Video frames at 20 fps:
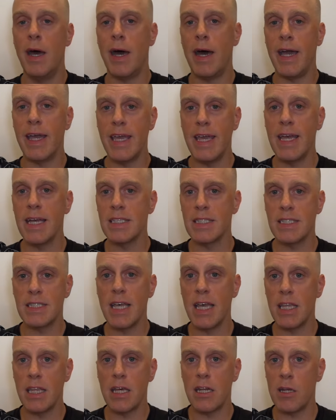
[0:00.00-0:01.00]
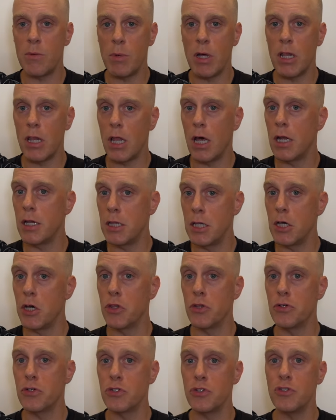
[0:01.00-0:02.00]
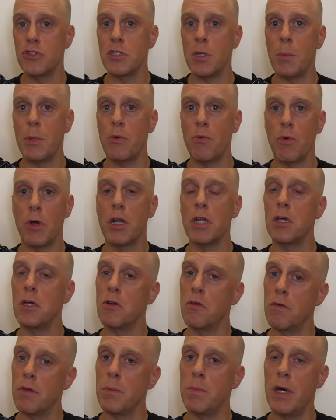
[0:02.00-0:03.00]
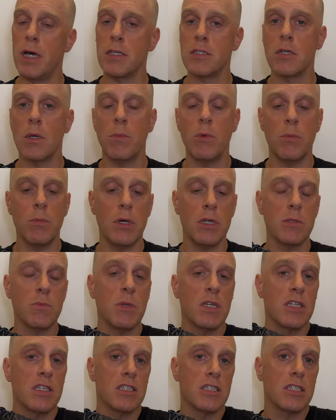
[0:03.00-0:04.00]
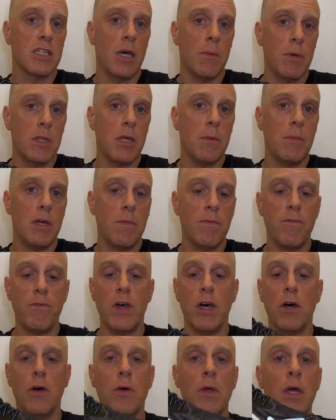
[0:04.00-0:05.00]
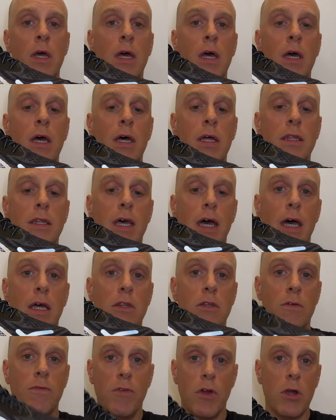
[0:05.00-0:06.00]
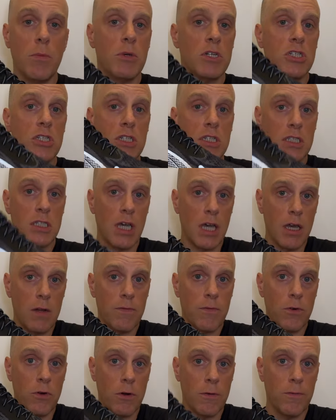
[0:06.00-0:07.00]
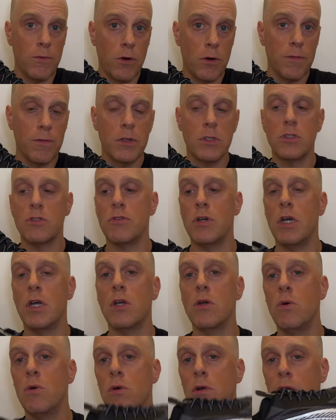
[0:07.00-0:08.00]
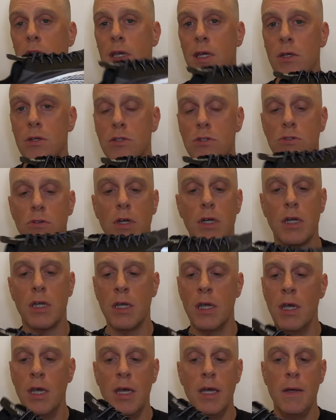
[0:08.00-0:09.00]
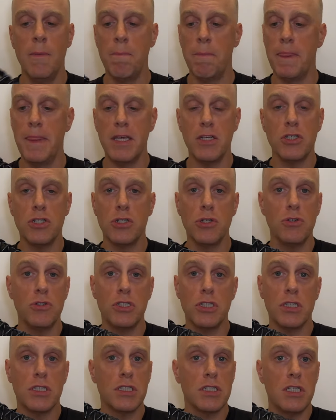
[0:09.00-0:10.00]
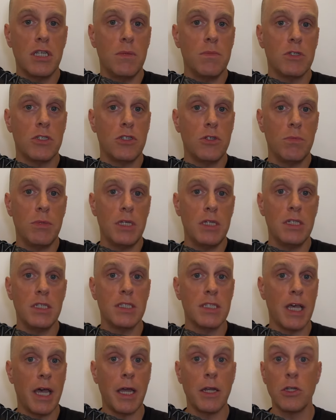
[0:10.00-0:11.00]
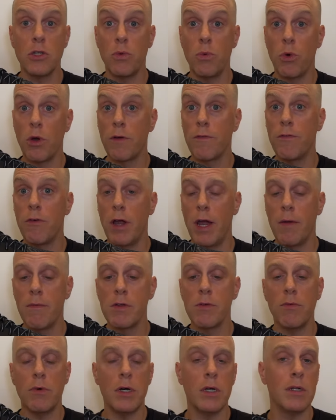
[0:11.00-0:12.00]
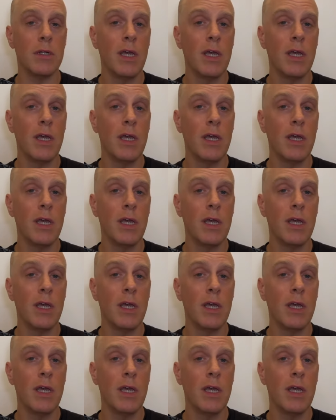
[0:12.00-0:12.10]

I can't say that about a lot of the other shoes I've been running in over the past couple of months because some of them have felt that they're very much designed for a forefoot strike or a heel strike. This shoe just seems to be designed to work for everyone.